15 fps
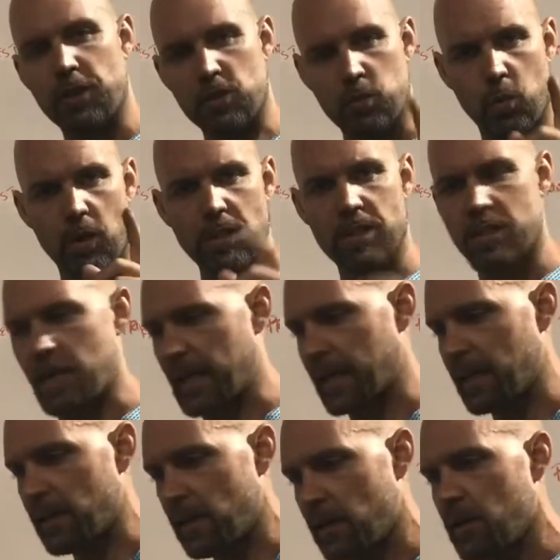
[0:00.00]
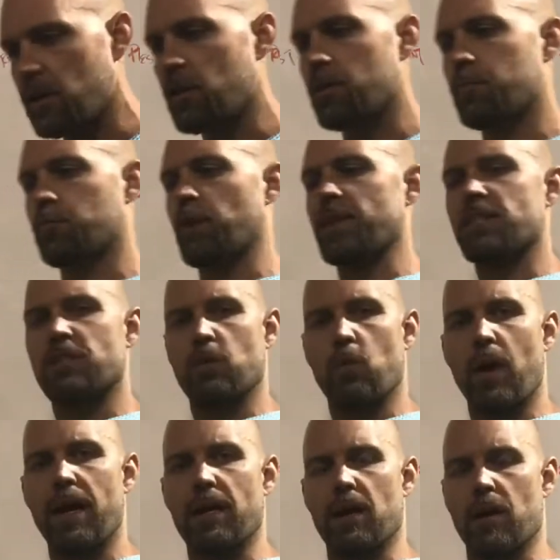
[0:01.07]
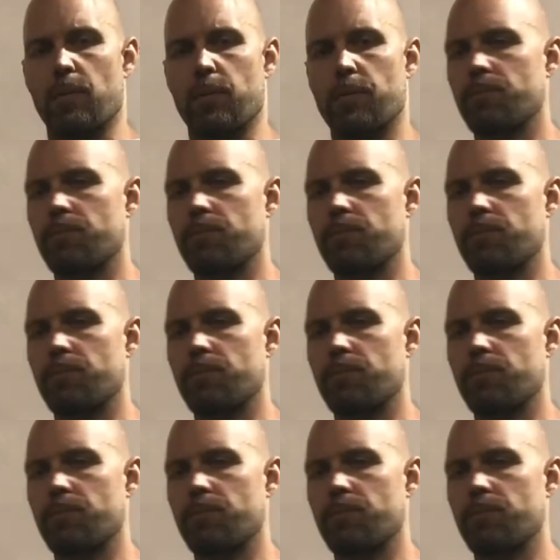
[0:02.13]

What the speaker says: is 1 second, press the weight up.